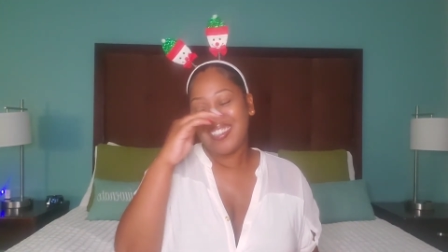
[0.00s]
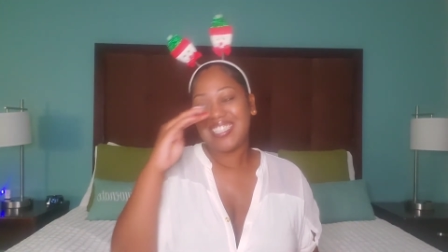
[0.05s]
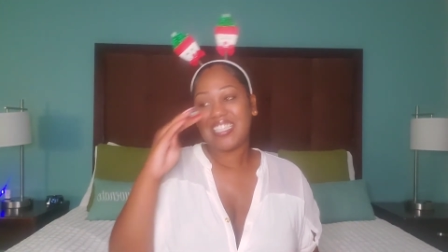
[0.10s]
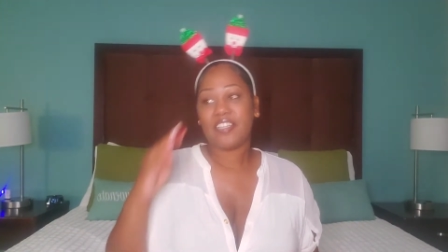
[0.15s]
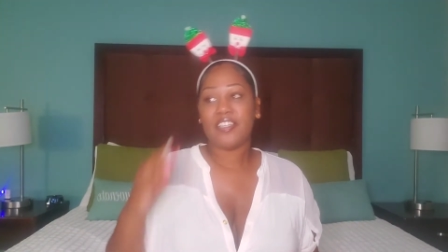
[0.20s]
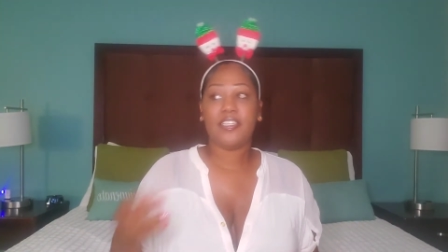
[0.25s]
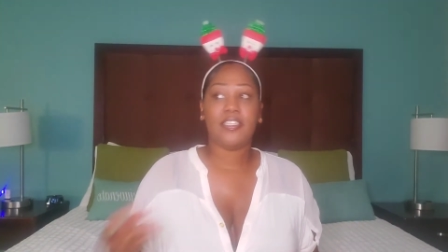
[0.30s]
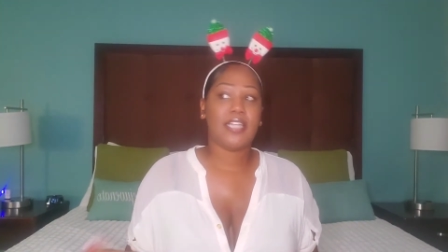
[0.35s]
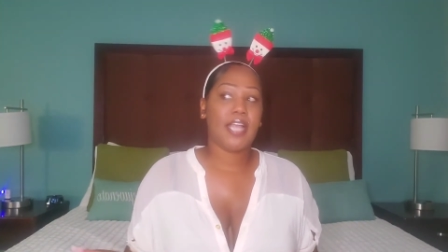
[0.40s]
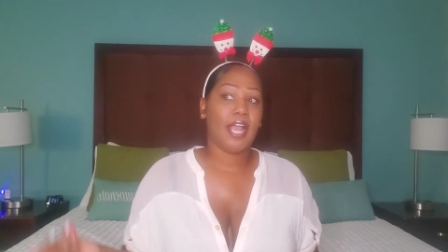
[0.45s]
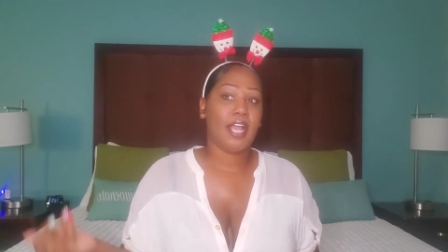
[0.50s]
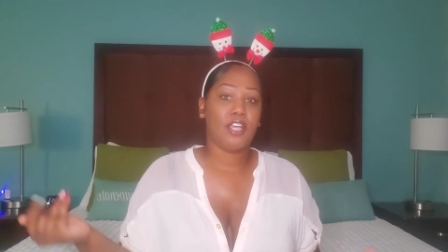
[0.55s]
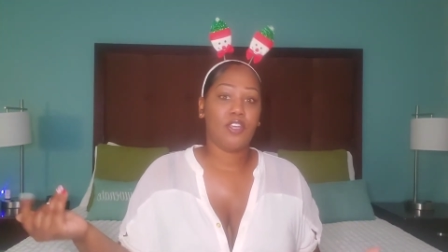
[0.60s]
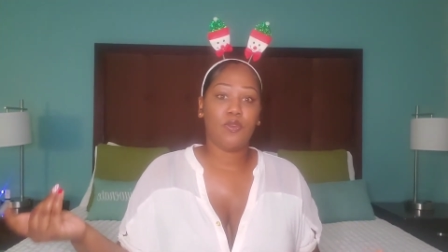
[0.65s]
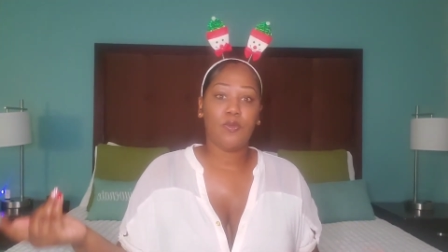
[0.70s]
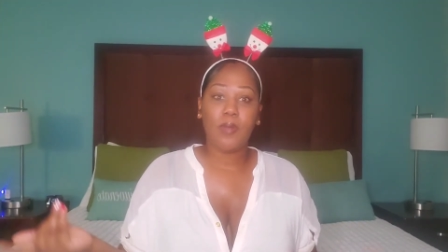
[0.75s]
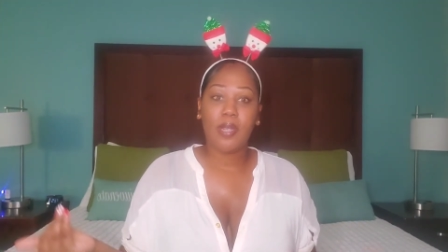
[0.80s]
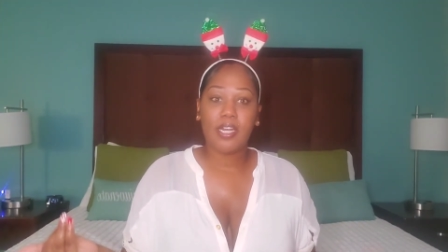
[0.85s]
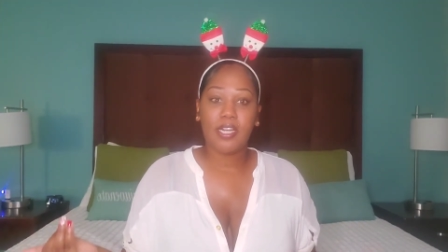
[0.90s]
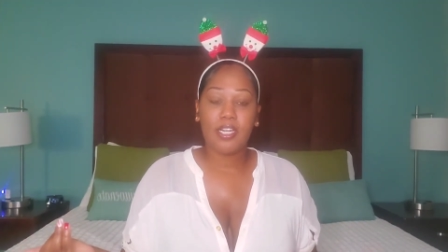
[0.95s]
so he's like
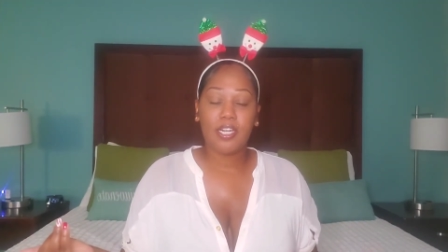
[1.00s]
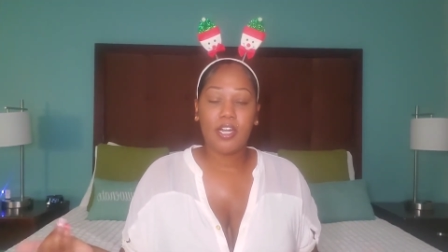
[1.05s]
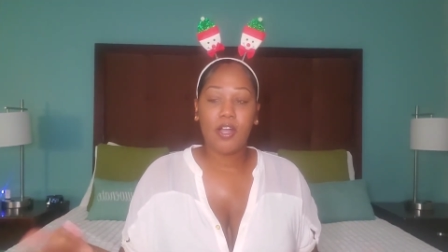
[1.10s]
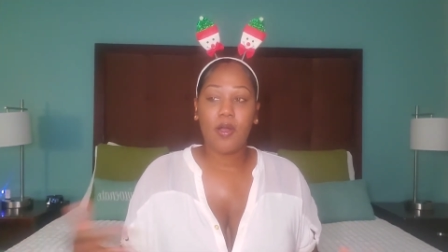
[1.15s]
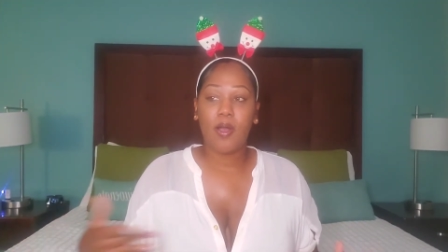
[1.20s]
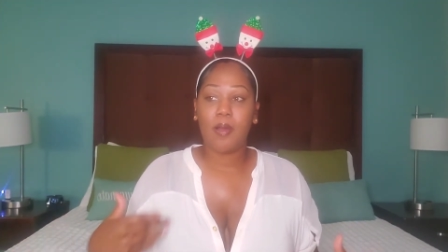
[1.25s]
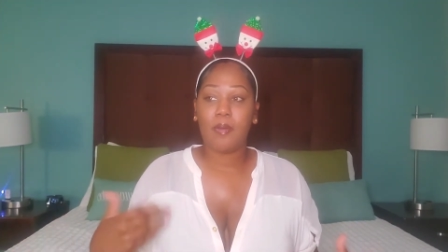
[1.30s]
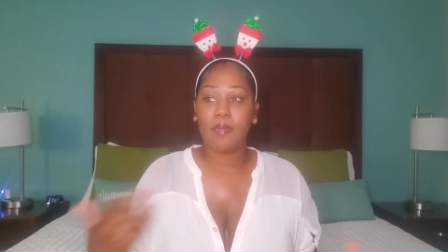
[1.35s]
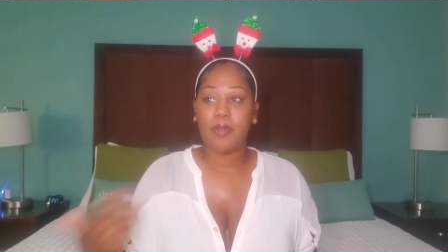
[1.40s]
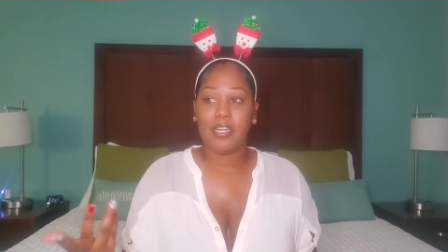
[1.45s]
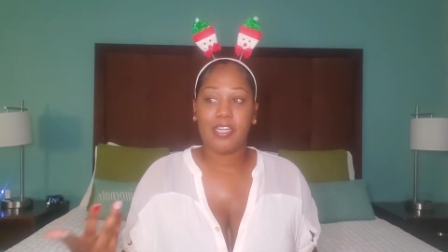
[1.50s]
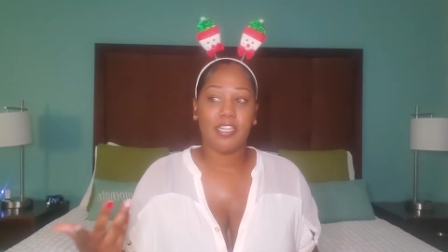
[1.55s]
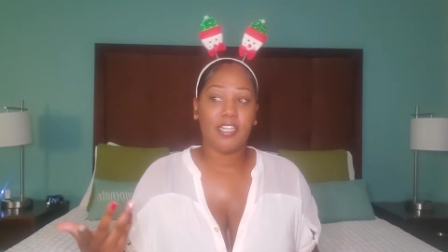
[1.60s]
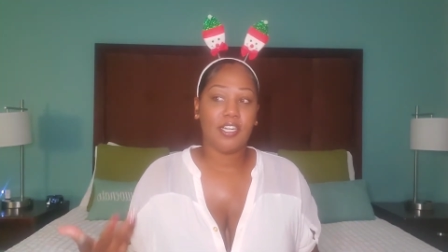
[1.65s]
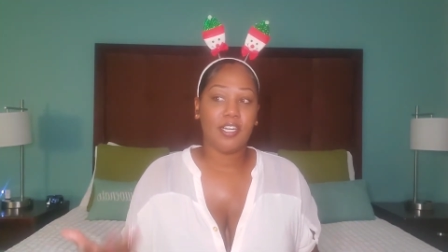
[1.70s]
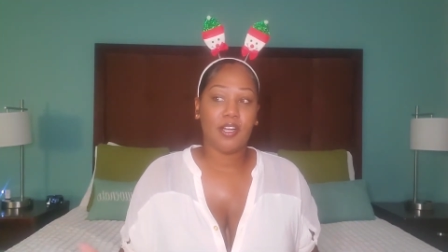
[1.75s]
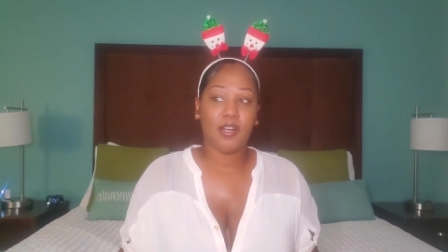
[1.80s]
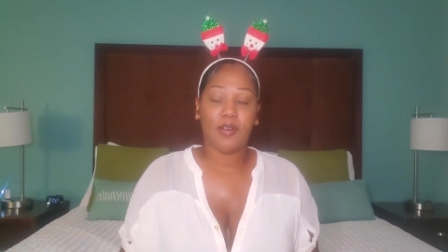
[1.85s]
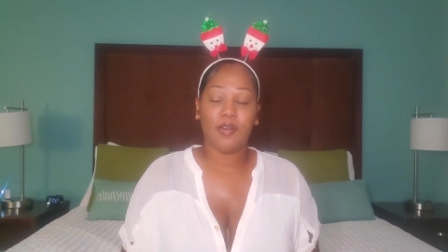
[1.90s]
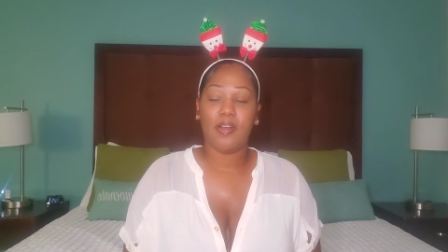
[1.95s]
you ready to go i'm ready to
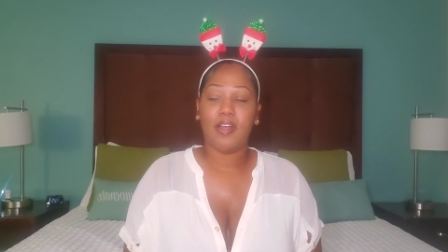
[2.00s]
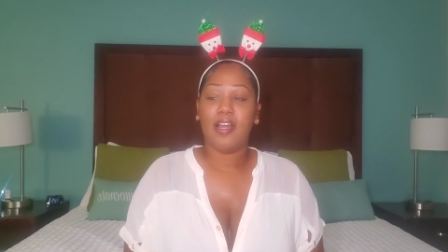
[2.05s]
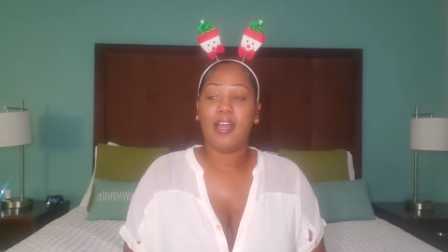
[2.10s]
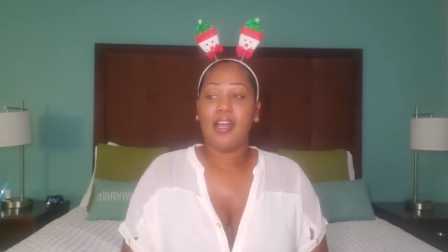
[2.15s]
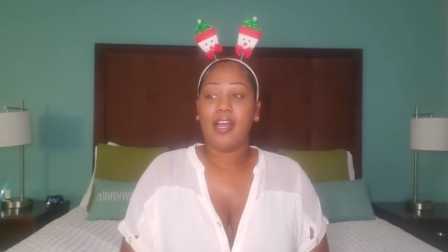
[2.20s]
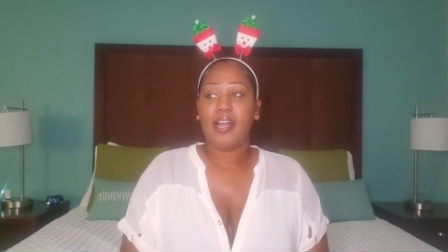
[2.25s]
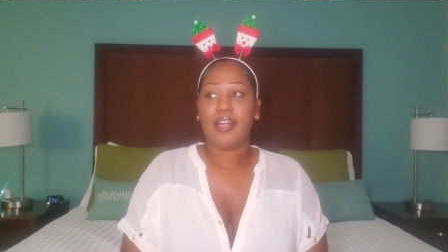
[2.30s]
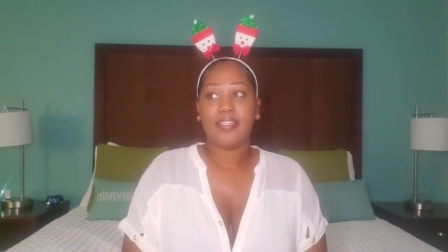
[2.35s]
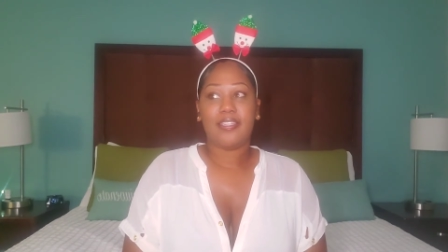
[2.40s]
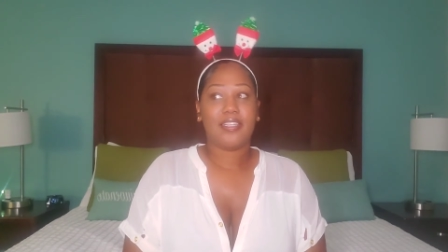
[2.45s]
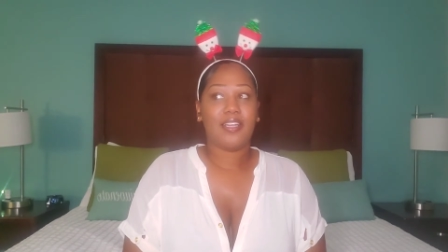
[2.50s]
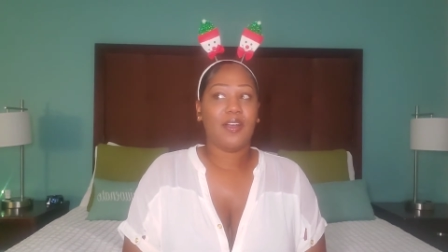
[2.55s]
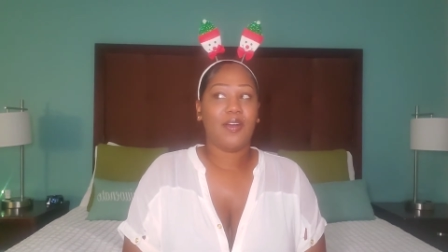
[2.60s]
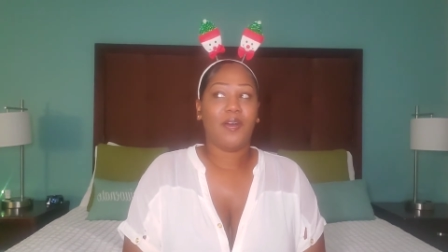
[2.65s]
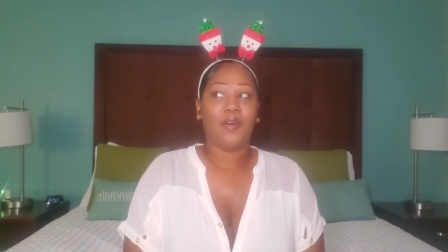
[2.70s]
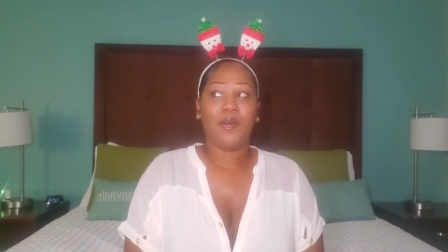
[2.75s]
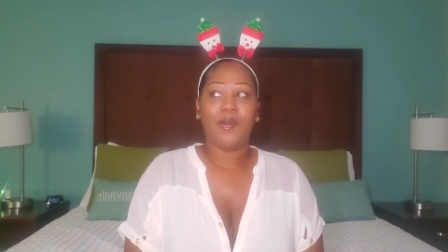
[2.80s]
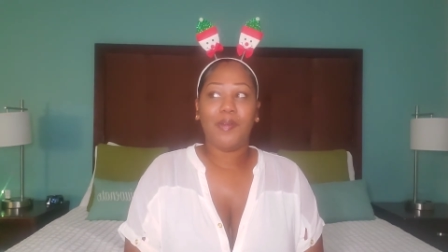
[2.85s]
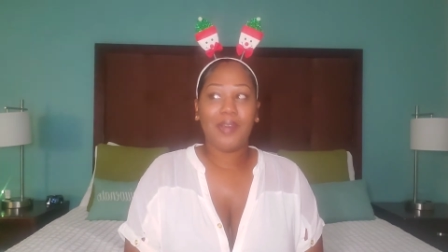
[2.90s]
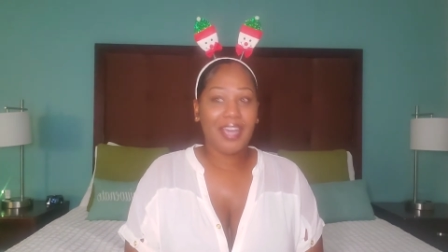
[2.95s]
go i said
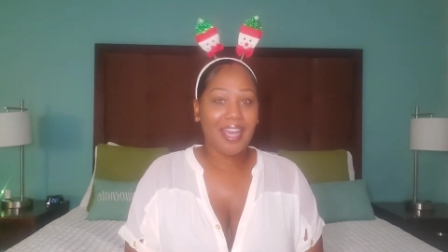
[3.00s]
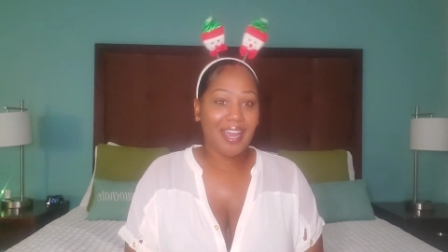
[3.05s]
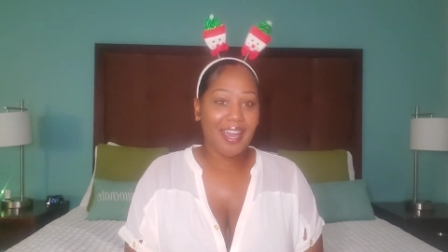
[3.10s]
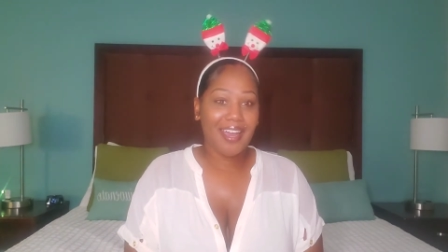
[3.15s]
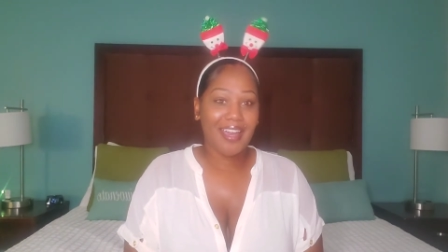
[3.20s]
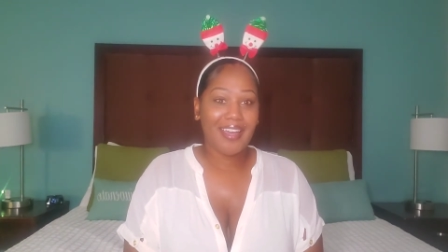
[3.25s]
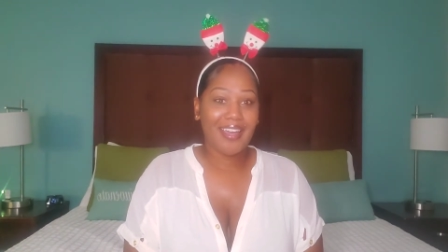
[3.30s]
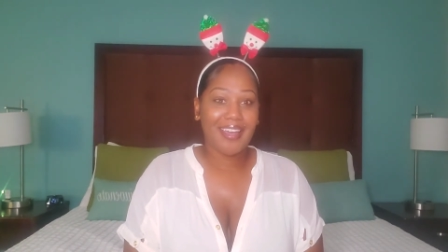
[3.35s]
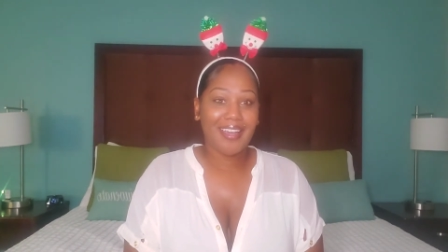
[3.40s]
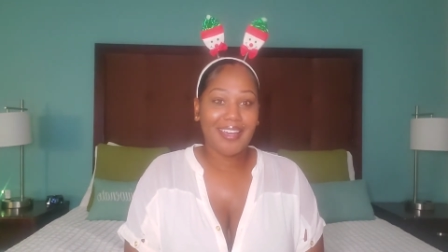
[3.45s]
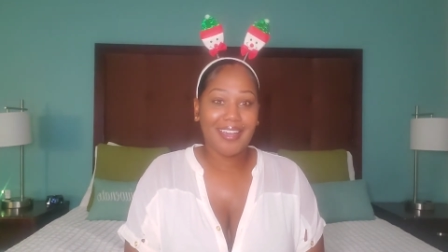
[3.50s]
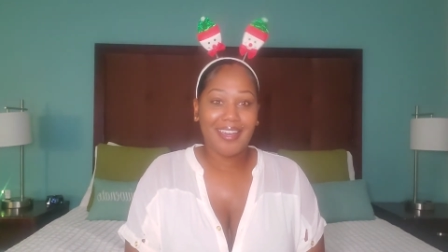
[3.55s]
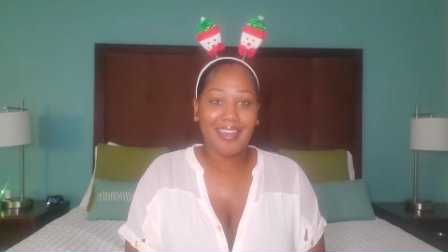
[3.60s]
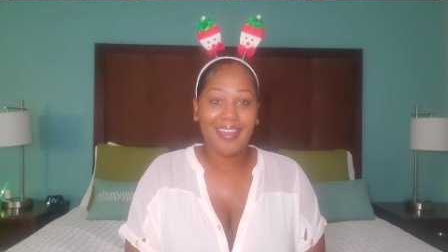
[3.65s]
okay